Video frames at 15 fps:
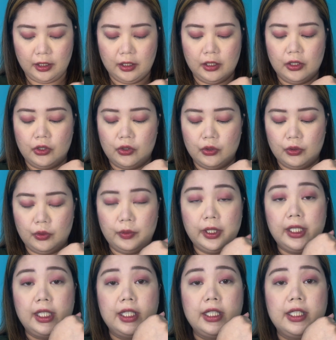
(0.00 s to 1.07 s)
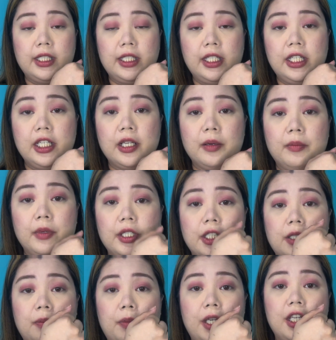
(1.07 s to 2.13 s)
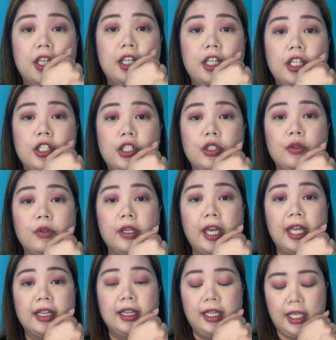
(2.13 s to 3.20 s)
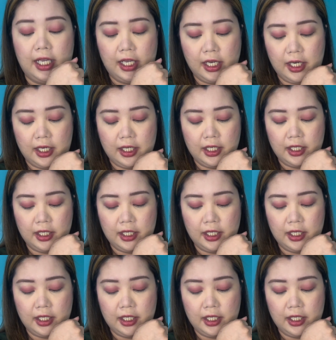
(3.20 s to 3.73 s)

So, we can see na mas pinkish yung Cattleya.